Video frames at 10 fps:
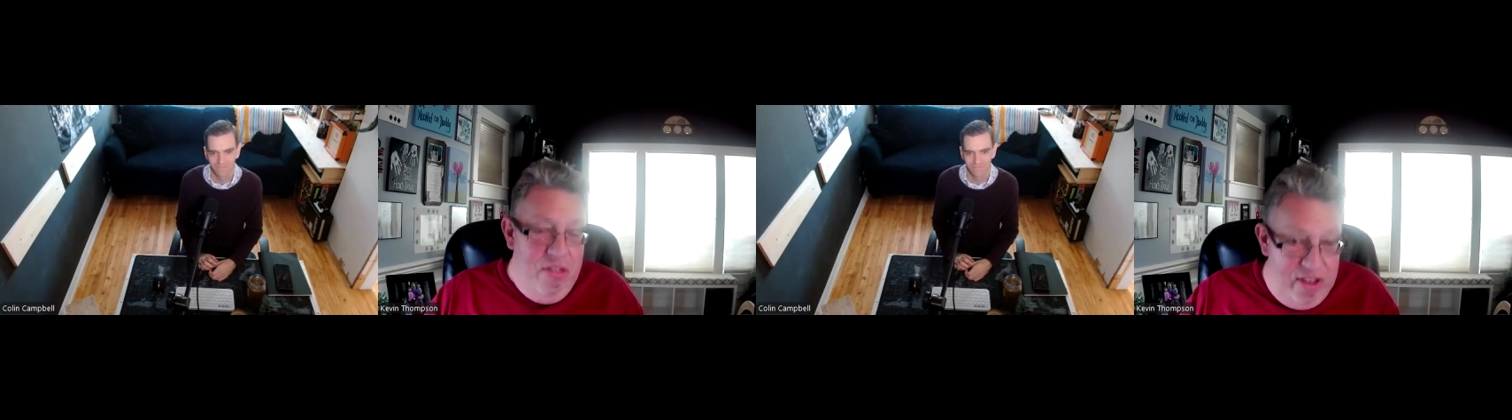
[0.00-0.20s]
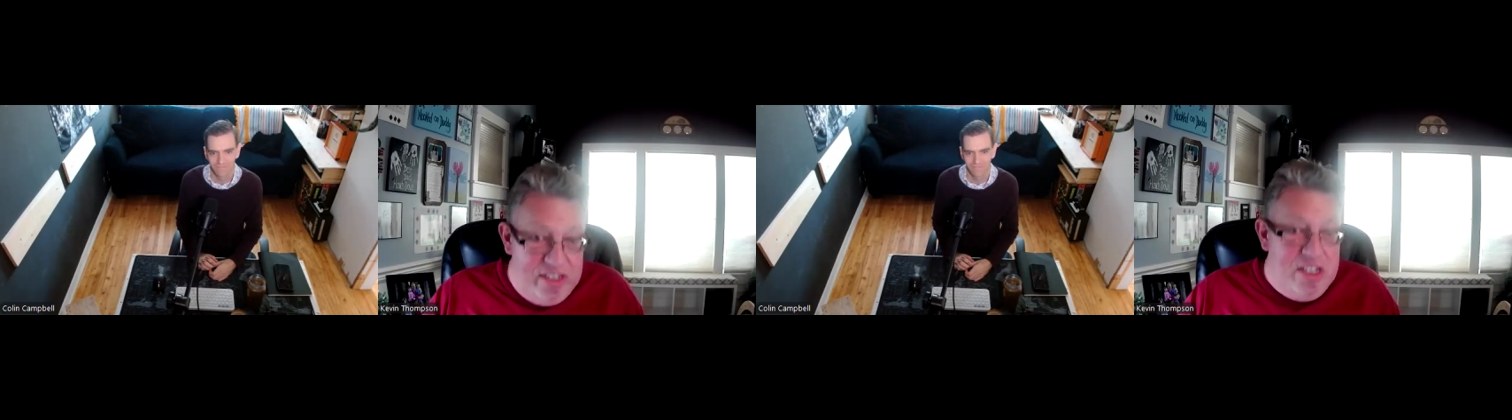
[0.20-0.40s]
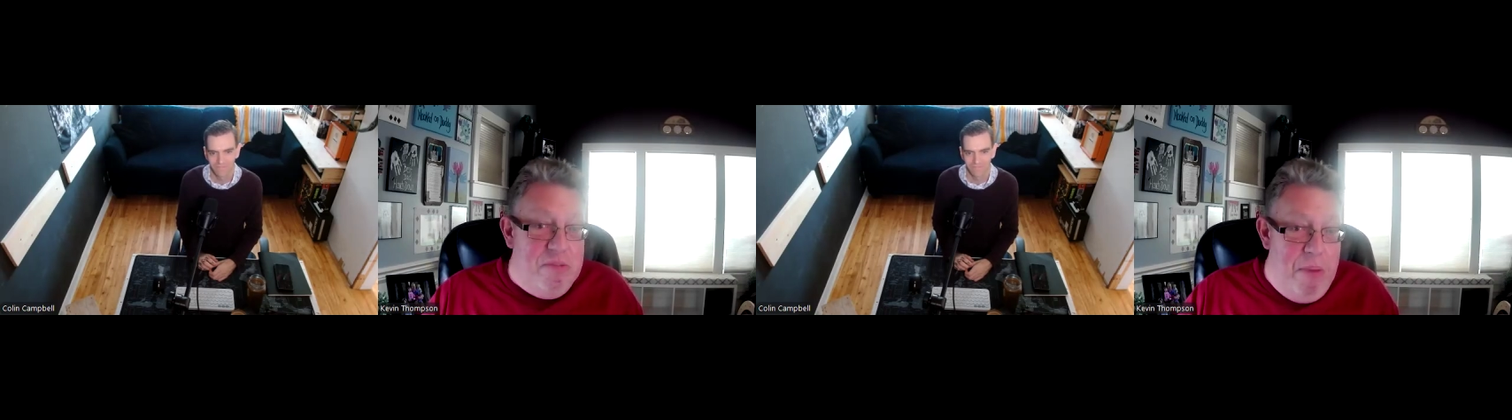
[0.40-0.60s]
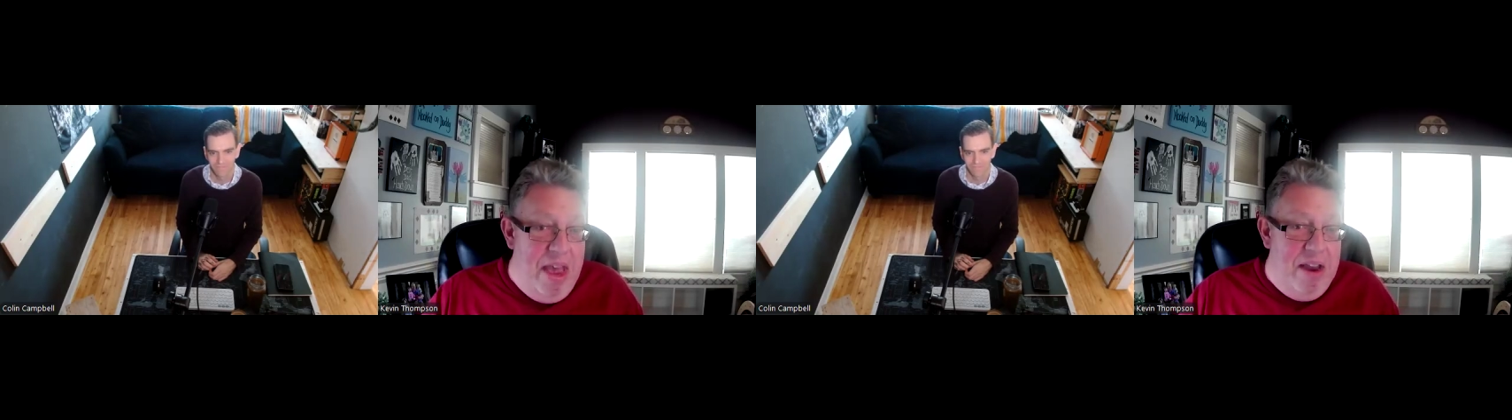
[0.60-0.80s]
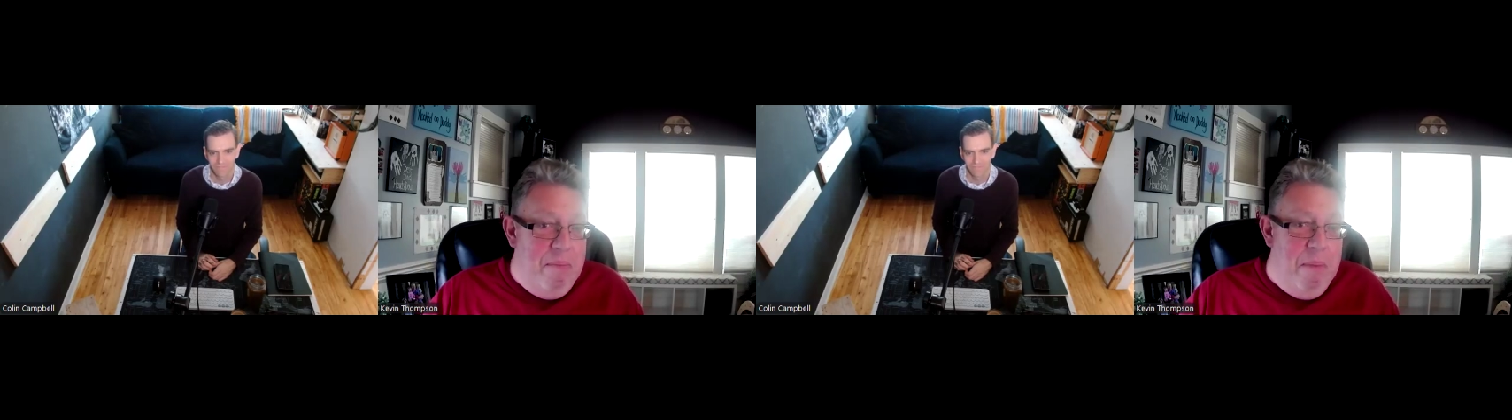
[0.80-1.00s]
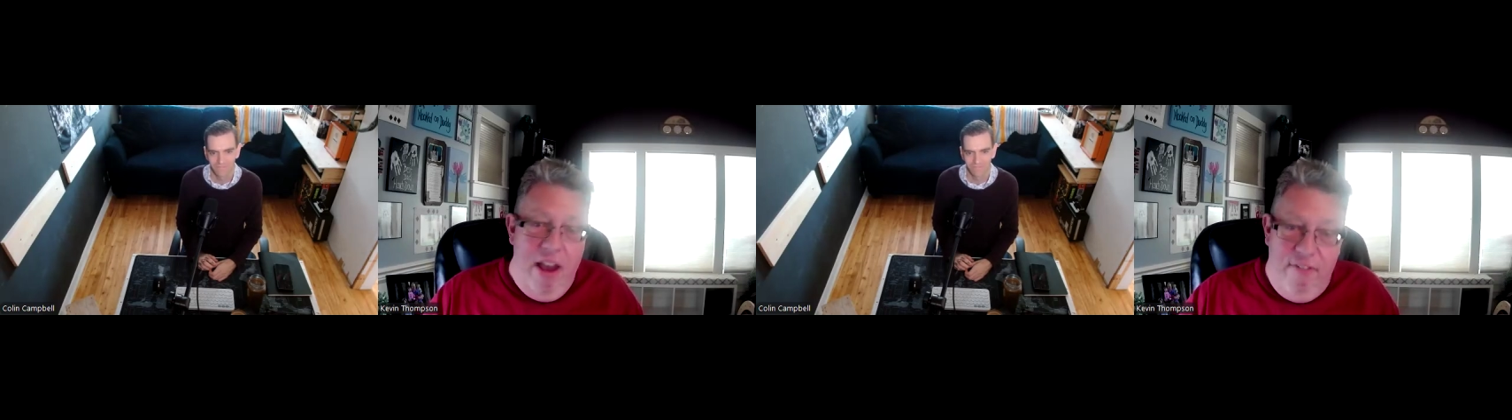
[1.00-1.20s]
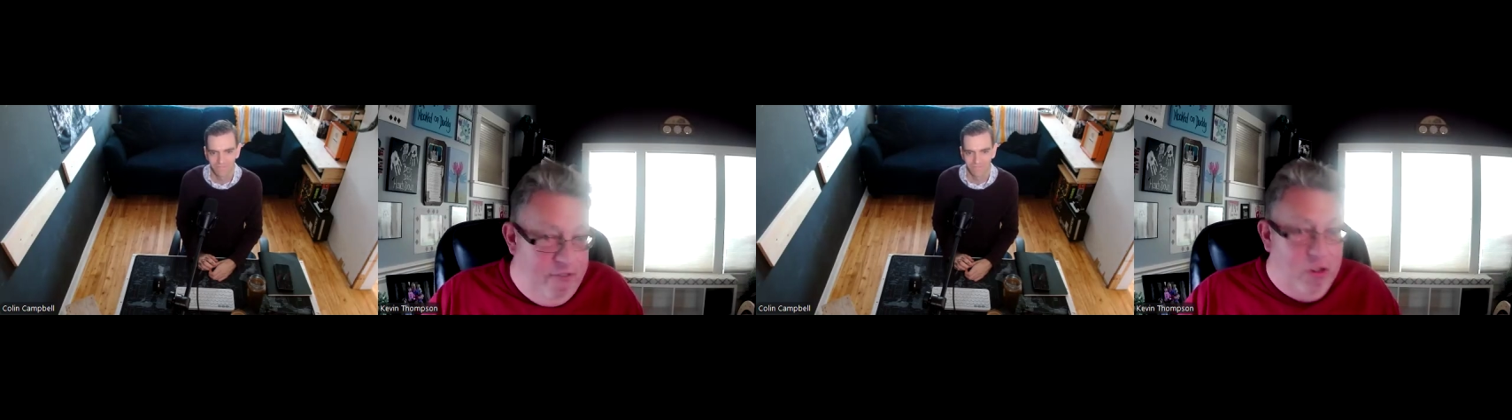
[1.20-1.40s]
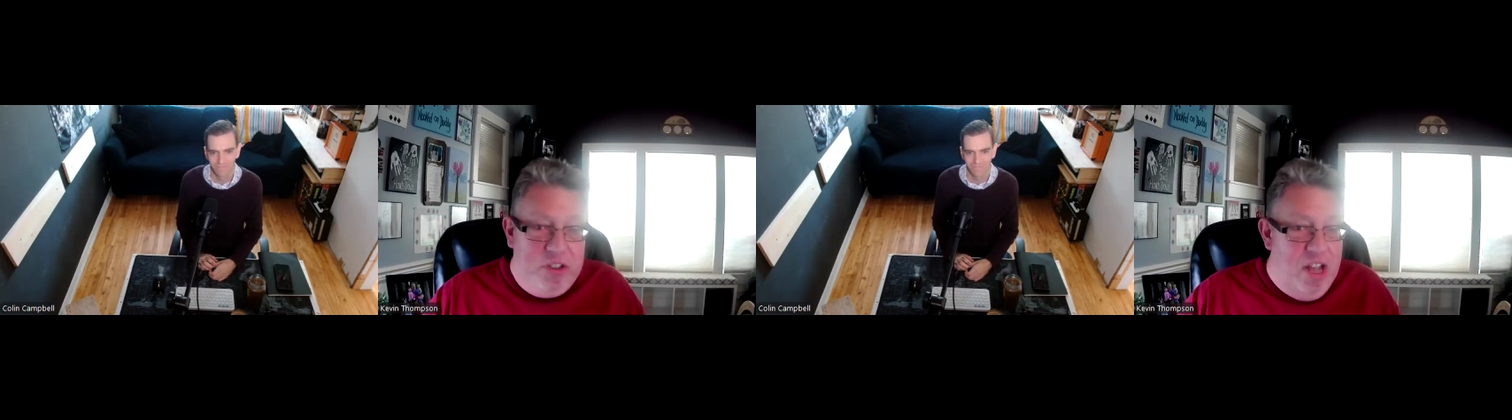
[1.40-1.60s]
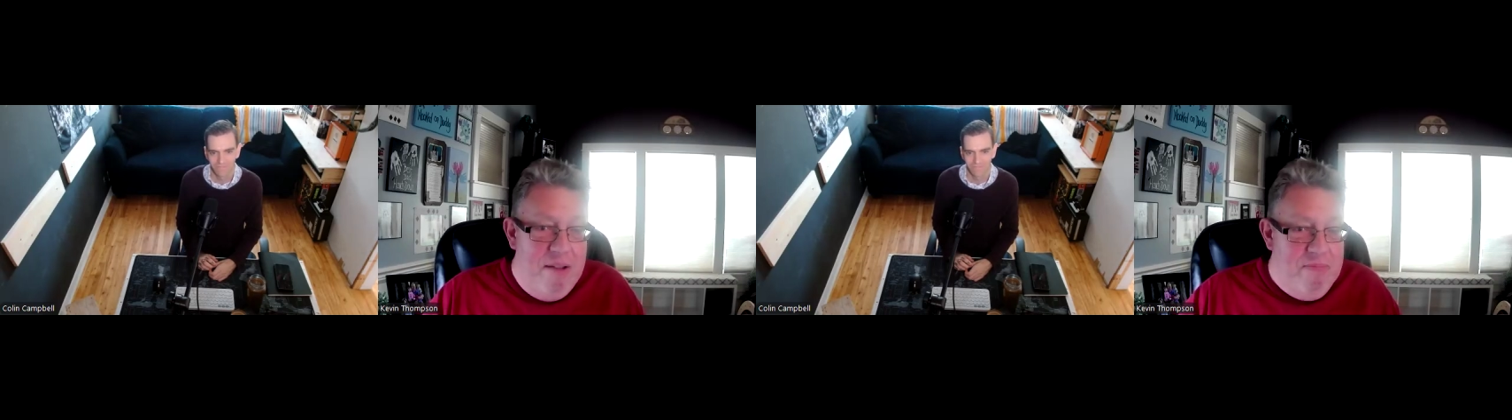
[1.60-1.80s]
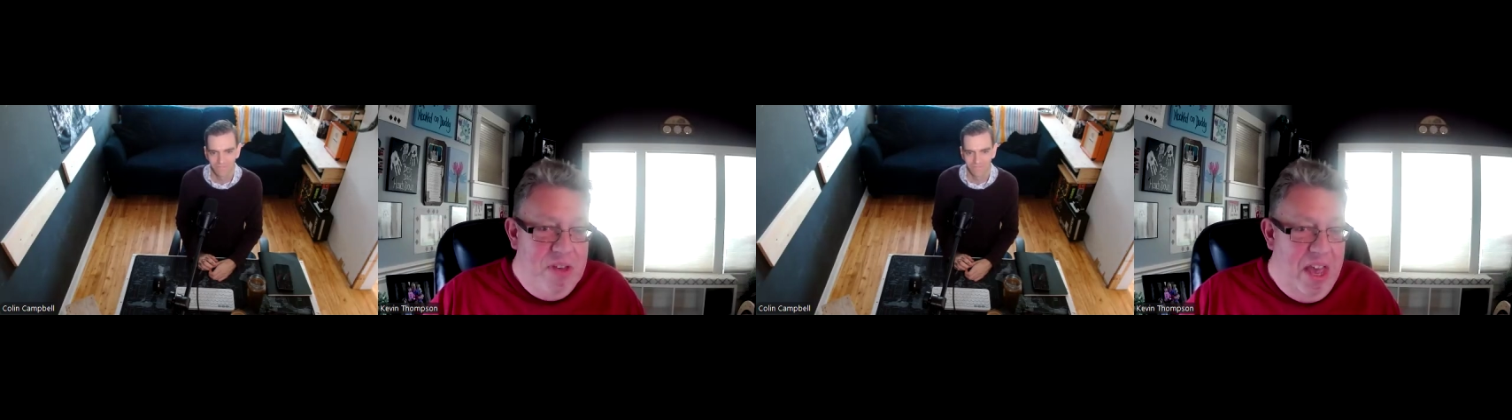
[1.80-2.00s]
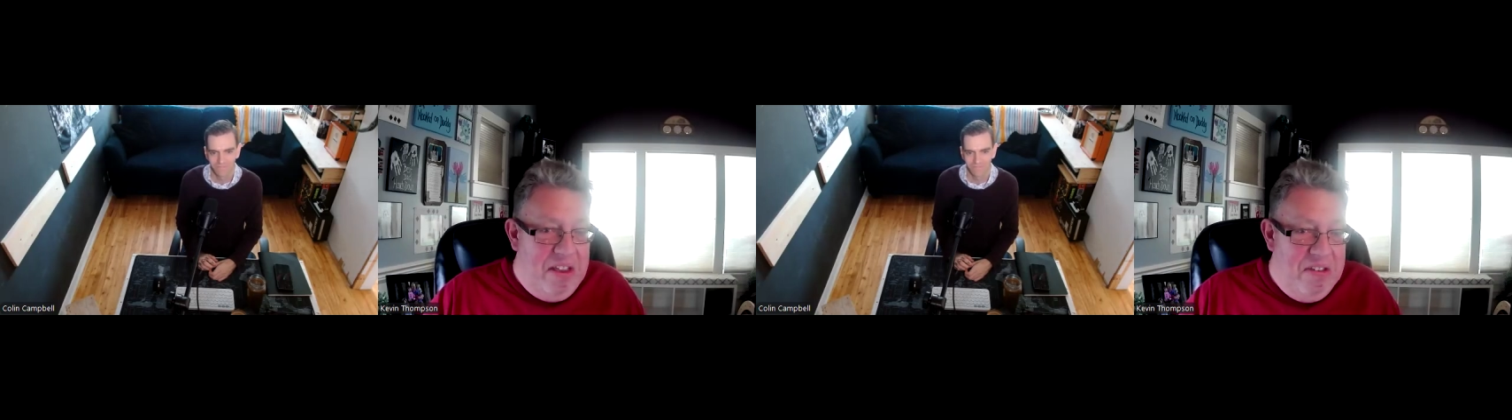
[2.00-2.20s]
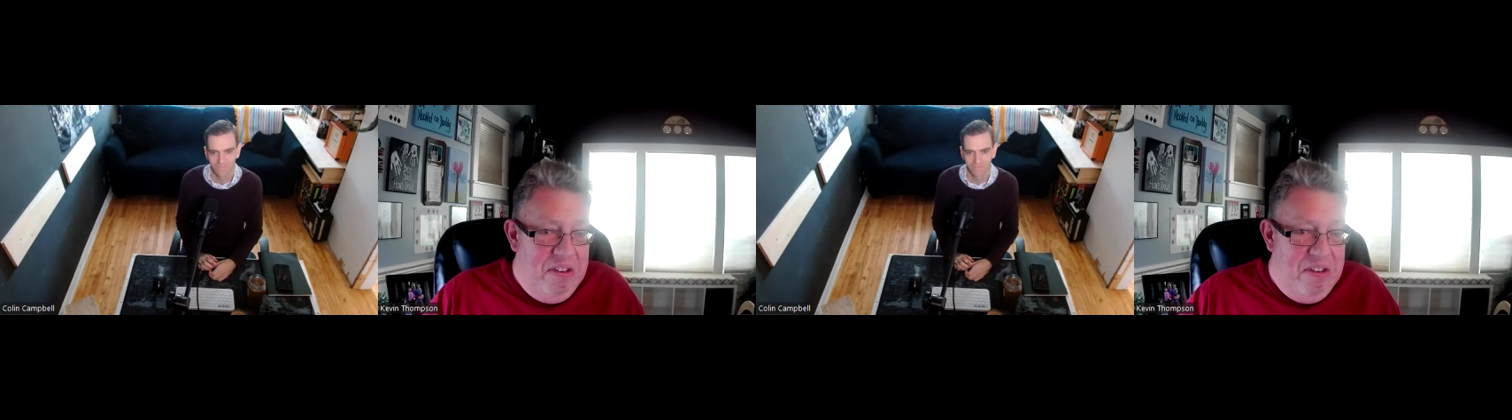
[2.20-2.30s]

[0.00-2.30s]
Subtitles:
this has been my full-time thing.